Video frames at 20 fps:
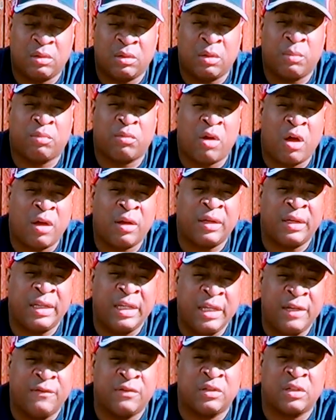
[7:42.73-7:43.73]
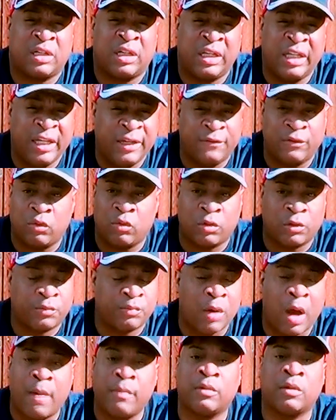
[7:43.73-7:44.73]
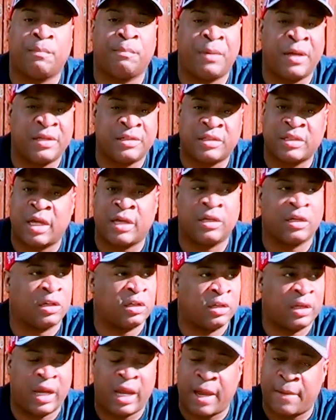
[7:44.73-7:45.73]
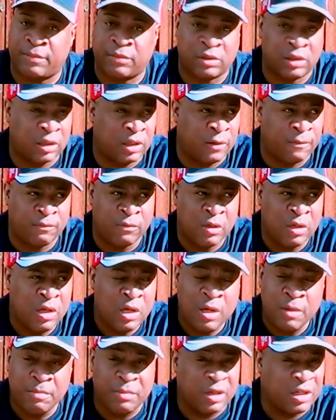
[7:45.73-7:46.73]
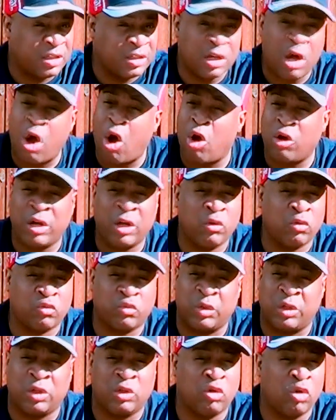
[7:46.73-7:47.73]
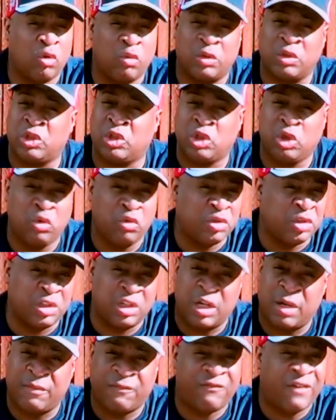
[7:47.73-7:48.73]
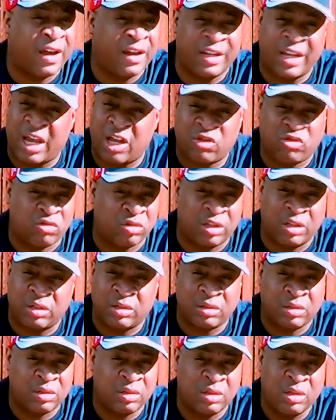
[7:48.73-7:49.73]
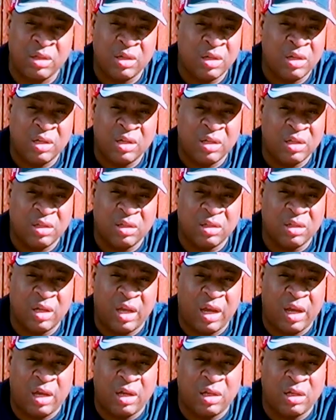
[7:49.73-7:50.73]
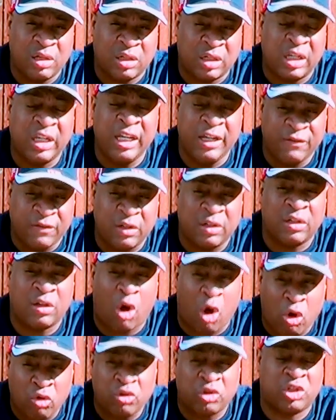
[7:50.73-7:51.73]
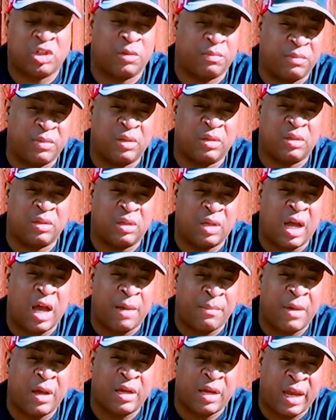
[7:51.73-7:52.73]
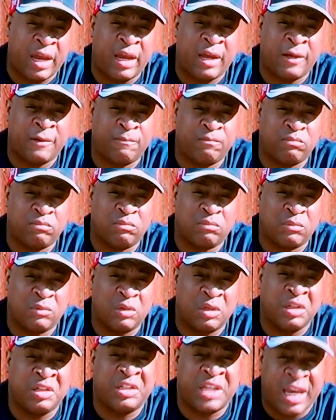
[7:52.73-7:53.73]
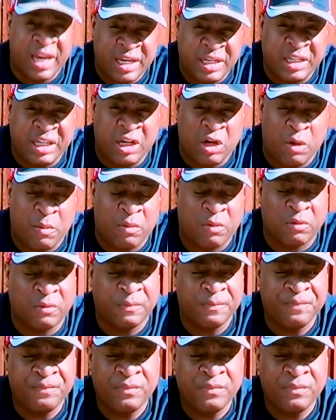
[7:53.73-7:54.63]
LeBron leaving Cleveland was probably the best thing that could have happened to him, because all they was really doing was juicing him financially. Cleveland ownership, I might add, Dan Gilbert,